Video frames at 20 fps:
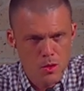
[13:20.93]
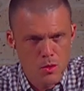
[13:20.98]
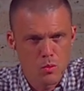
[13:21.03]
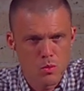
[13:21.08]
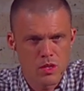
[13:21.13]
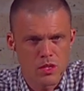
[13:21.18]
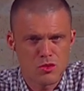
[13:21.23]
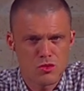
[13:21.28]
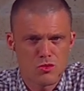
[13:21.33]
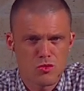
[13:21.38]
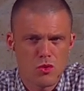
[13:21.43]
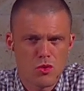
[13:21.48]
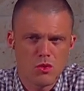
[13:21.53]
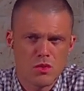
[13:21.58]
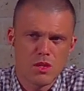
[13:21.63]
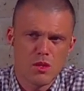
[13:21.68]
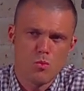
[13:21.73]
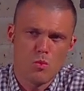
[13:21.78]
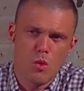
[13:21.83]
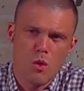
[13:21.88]
We are
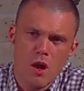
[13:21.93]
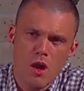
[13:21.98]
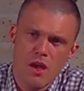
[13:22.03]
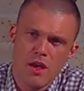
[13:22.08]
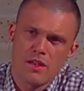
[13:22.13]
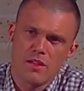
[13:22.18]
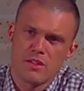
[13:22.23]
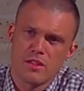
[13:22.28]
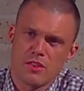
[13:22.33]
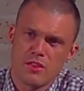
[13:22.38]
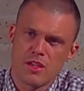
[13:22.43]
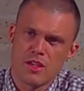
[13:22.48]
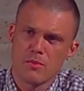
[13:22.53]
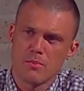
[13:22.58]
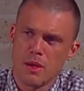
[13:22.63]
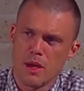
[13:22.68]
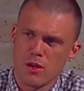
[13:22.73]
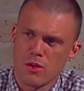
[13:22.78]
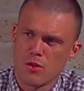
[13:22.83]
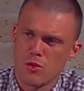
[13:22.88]
strongly wired to think
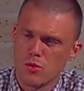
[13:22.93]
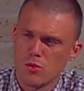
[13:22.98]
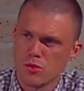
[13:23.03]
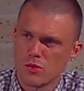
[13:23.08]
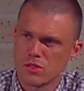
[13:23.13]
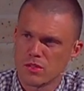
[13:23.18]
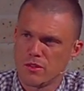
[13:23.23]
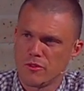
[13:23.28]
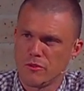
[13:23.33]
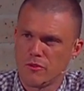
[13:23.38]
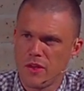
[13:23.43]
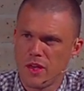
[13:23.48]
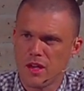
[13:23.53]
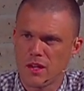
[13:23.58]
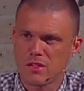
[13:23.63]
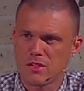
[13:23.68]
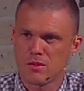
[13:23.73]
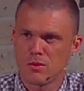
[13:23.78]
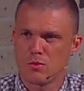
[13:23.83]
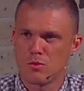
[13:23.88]
about cause and
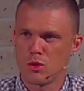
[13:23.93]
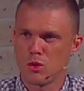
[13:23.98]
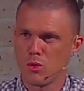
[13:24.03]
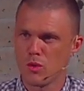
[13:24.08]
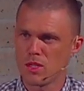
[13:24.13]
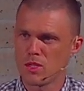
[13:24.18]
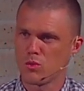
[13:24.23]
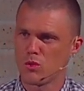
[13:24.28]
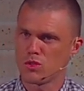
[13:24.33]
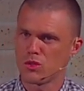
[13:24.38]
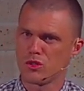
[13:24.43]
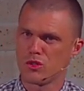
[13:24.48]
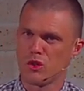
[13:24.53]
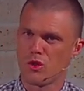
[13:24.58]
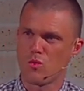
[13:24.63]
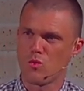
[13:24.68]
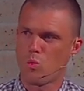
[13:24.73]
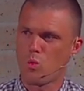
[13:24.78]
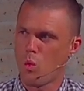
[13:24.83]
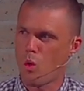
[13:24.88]
effect. We always want to
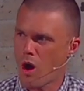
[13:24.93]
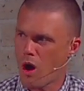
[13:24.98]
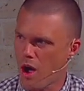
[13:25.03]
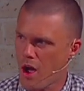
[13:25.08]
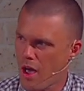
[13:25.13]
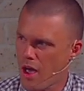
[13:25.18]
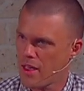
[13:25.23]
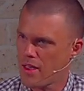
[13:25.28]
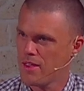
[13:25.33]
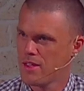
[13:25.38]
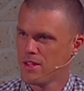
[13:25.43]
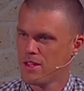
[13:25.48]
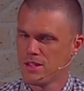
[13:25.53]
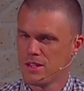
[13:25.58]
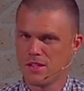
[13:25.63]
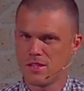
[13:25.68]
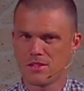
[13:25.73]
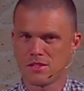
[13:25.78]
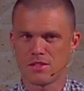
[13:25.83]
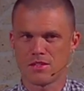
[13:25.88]
know, why
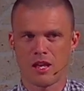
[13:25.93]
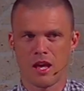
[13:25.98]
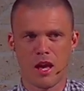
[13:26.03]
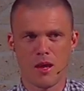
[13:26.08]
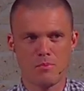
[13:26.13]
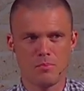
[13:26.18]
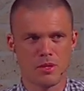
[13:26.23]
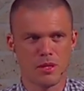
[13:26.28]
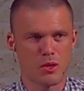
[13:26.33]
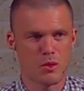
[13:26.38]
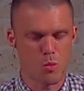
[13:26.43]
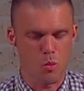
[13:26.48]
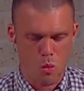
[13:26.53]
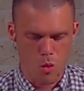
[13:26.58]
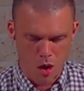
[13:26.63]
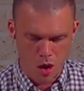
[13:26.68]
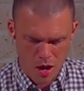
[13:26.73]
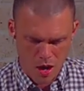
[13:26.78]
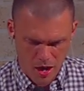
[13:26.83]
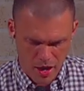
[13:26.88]
is this happening?
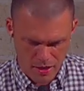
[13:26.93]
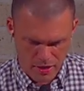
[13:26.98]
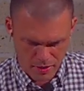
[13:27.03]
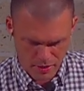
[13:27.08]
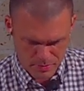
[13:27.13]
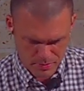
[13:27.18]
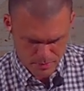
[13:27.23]
Why?